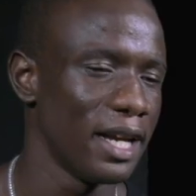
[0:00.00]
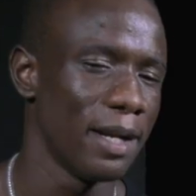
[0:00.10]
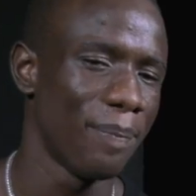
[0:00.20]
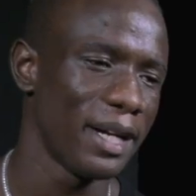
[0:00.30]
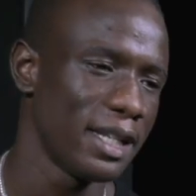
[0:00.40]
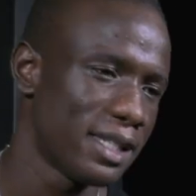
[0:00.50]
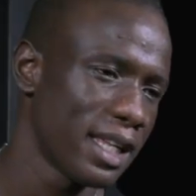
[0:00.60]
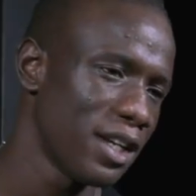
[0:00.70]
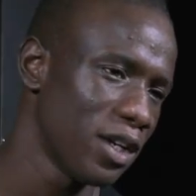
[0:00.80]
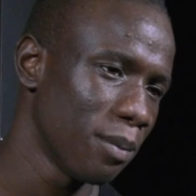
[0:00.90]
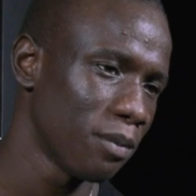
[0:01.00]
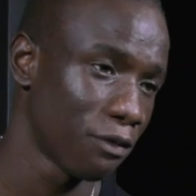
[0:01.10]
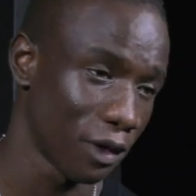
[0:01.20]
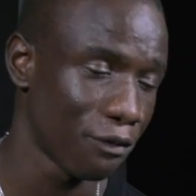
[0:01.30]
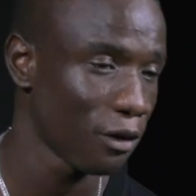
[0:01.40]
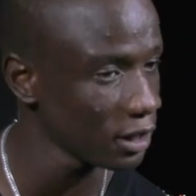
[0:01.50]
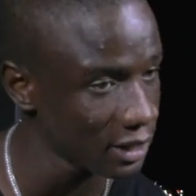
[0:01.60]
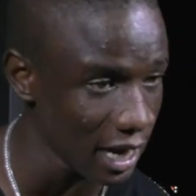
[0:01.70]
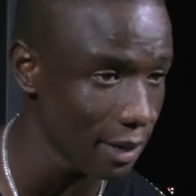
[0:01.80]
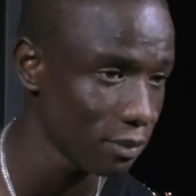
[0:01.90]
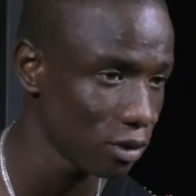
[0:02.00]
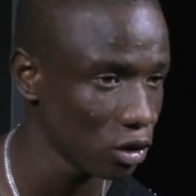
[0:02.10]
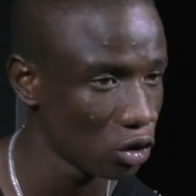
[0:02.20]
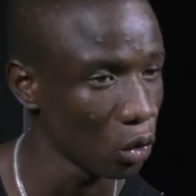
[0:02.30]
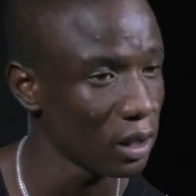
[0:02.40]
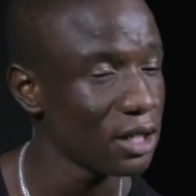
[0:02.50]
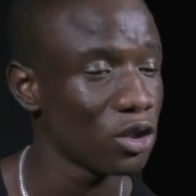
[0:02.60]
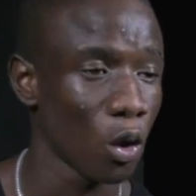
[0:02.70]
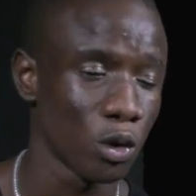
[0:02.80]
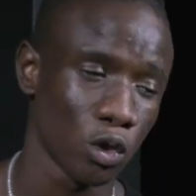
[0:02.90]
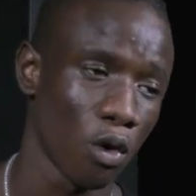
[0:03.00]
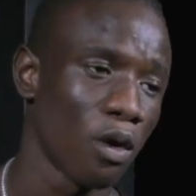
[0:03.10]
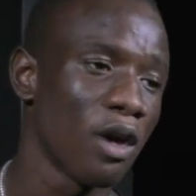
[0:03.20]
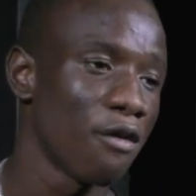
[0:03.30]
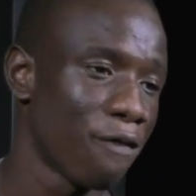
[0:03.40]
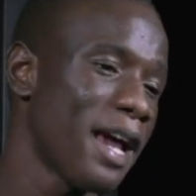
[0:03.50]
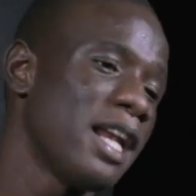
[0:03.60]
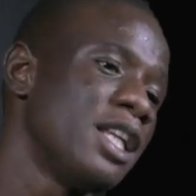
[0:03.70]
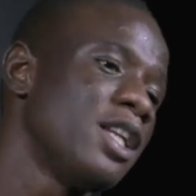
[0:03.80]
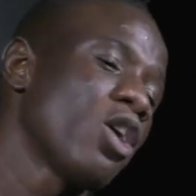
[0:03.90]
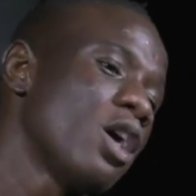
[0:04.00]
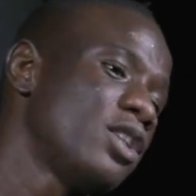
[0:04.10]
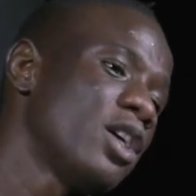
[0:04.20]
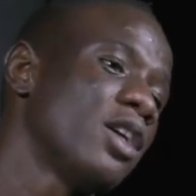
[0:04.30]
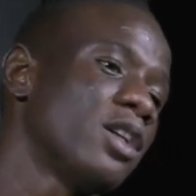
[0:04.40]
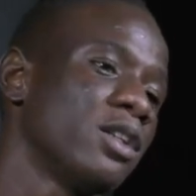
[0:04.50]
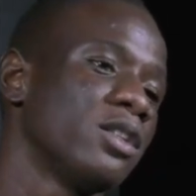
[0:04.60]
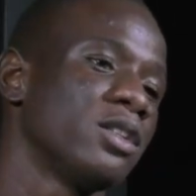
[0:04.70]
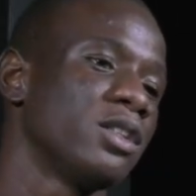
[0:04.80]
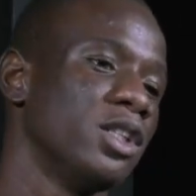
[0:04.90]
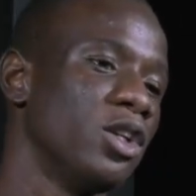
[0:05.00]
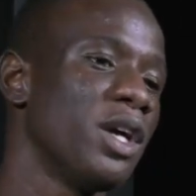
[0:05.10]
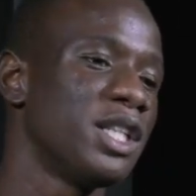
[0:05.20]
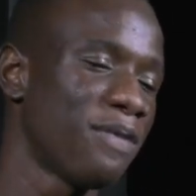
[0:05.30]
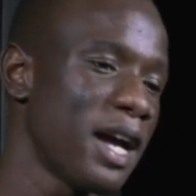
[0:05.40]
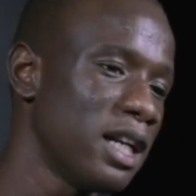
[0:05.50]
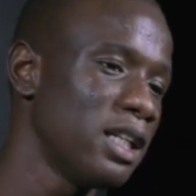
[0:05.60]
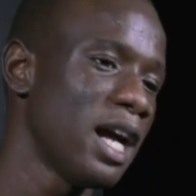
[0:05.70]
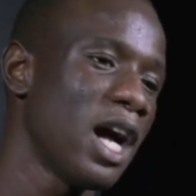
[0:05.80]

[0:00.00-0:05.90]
the Independence Stadium for the first time. So that's also finally the concert. You know, it's finally the